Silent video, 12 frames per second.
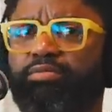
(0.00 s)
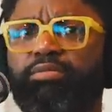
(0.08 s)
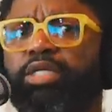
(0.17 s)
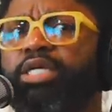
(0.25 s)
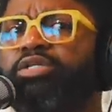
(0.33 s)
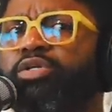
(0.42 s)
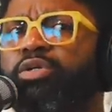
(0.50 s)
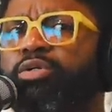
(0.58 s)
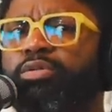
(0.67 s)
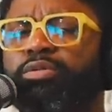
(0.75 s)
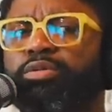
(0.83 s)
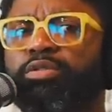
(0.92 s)
he's
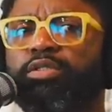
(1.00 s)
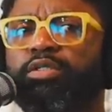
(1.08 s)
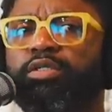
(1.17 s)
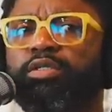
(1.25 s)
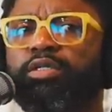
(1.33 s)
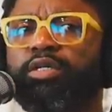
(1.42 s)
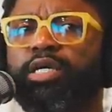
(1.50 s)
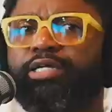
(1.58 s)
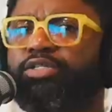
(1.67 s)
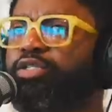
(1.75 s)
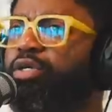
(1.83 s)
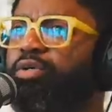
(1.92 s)
cool. And
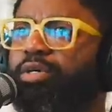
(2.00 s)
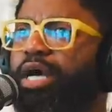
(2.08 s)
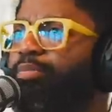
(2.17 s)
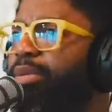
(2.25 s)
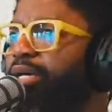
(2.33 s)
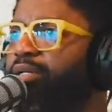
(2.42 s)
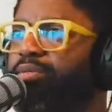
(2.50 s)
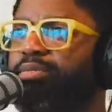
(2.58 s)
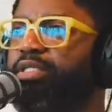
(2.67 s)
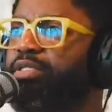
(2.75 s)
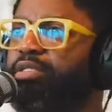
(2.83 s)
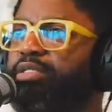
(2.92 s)
so I met him, da
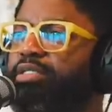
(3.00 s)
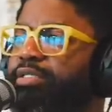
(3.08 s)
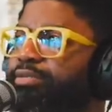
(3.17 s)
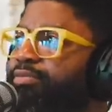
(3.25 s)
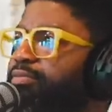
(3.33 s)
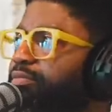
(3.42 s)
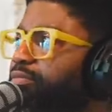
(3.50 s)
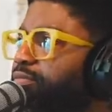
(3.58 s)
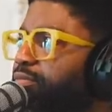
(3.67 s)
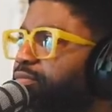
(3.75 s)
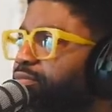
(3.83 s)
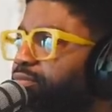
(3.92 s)
da da da.
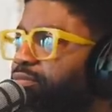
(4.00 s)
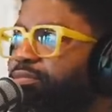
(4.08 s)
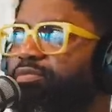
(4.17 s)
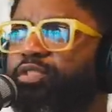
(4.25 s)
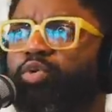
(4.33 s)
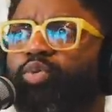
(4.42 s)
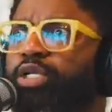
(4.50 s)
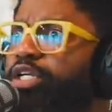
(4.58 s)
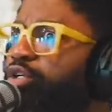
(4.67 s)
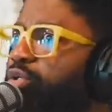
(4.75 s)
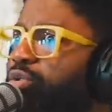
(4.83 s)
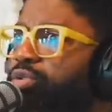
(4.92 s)
Really
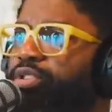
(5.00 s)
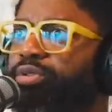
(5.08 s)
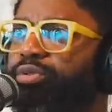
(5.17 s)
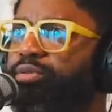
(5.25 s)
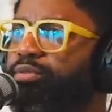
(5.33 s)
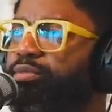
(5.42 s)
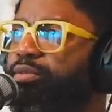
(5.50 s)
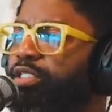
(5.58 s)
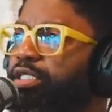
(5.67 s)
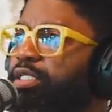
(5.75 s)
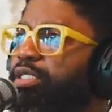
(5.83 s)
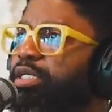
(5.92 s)
cool dude.
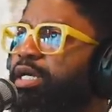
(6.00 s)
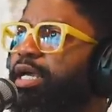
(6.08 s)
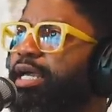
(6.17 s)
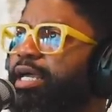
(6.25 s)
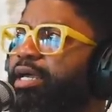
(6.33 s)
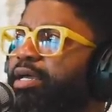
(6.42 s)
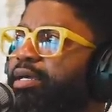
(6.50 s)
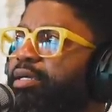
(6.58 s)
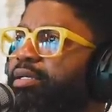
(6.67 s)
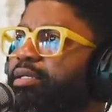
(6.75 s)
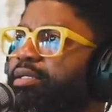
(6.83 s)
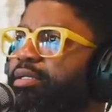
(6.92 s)
And